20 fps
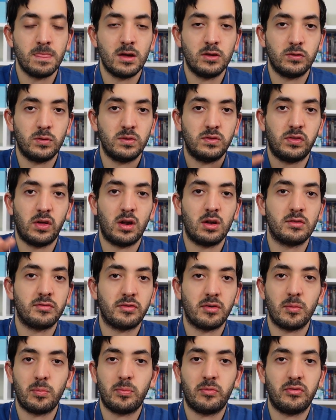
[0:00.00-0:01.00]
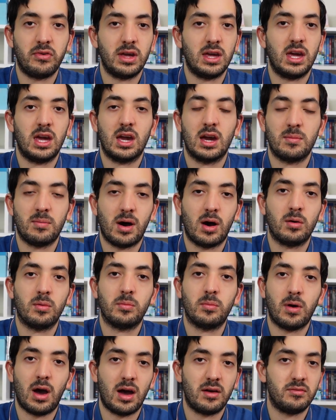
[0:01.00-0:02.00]
So instead of thinking
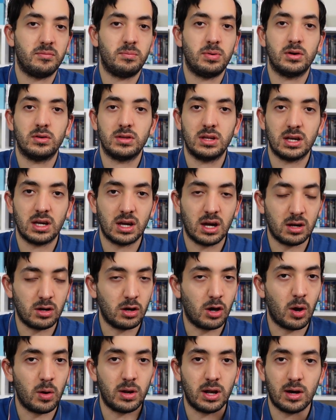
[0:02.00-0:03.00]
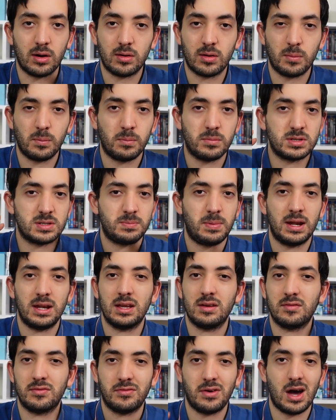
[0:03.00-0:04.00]
about building and going out and
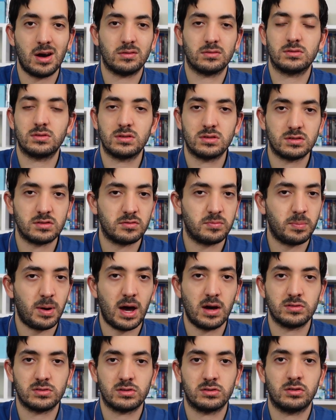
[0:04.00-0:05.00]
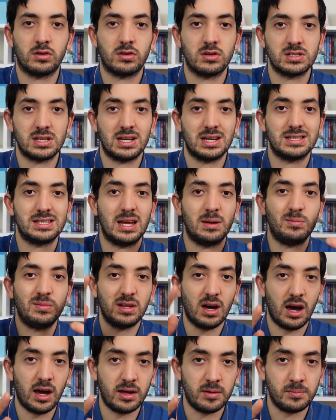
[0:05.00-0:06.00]
spending thousands of pounds and dollars at the same
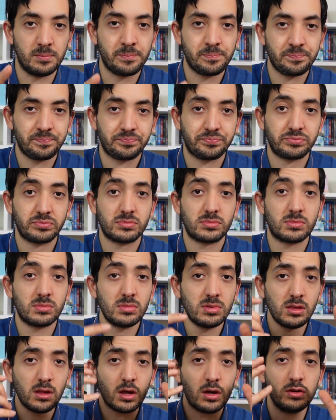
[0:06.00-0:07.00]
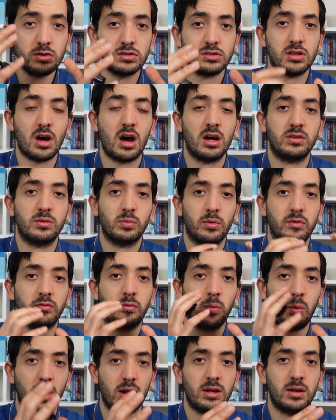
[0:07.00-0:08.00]
time, you start with
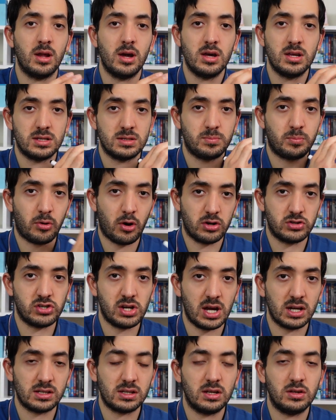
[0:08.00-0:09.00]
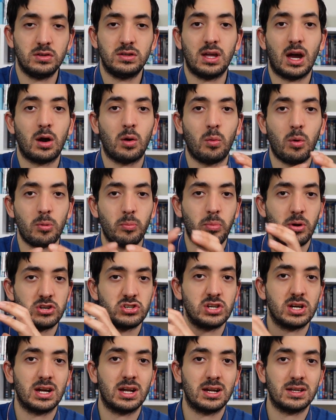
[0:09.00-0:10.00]
one project, you tackle one
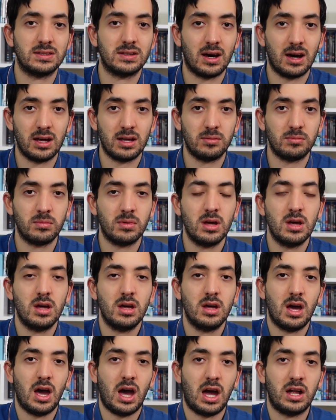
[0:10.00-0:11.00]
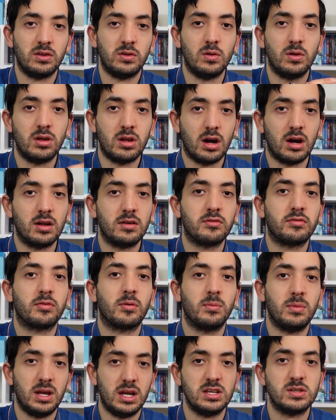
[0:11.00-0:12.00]
project at a time, and you learn
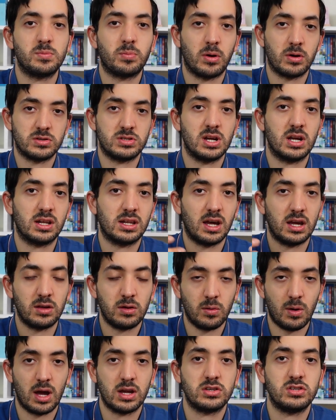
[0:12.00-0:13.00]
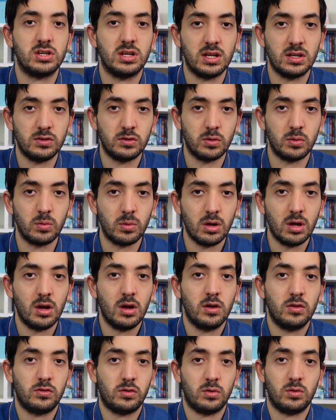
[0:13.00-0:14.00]
from each project that you actually do.
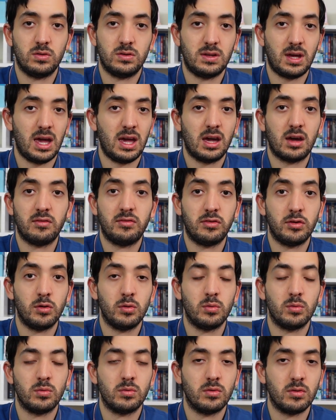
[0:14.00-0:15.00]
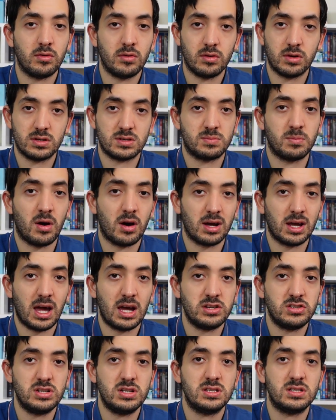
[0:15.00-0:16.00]
So you take a few smart
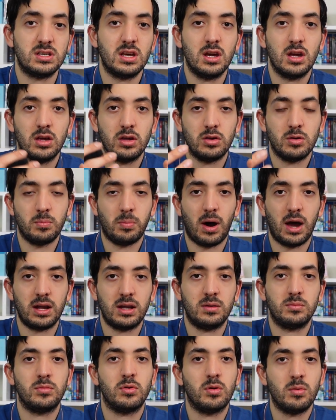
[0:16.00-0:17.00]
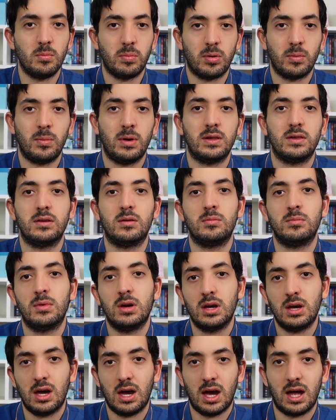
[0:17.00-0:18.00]
gadgets, you buy them, you implement them,
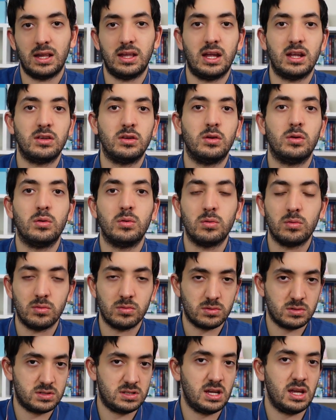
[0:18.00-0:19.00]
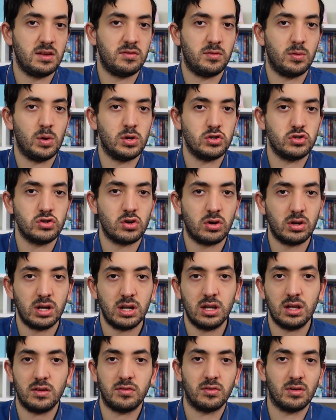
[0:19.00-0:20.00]
and then you see if you enjoy
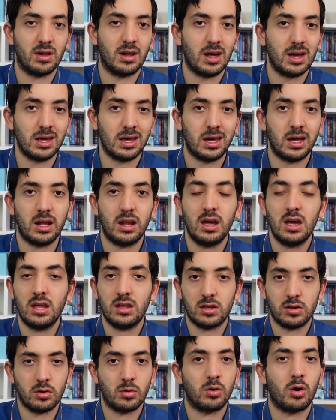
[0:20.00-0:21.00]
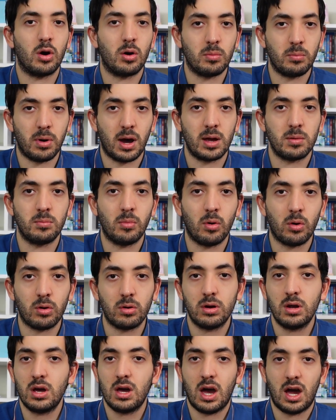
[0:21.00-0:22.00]
it, if you like it, you'll go and buy
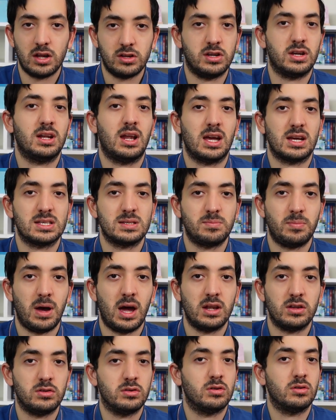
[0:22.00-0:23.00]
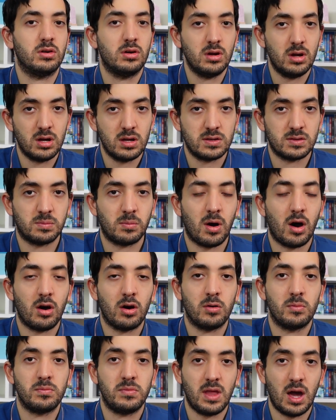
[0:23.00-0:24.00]
more, and you can expand your smart
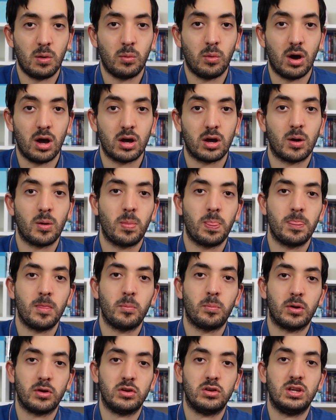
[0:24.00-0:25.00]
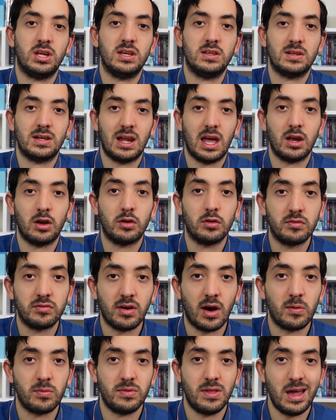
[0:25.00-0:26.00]
home network. But you need to lay good
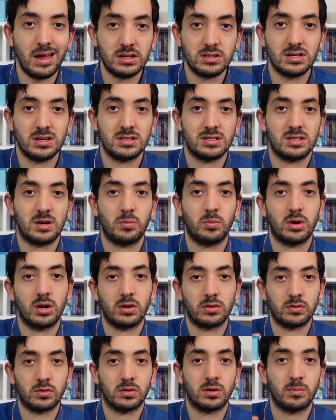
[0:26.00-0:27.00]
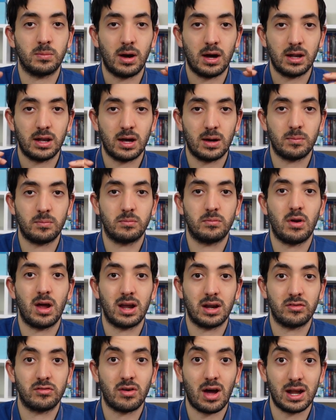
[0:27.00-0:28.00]
foundations, and we're gonna talk about that
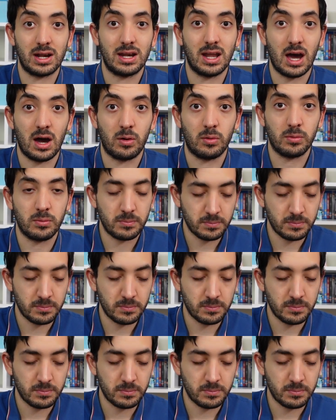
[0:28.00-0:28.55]
right now.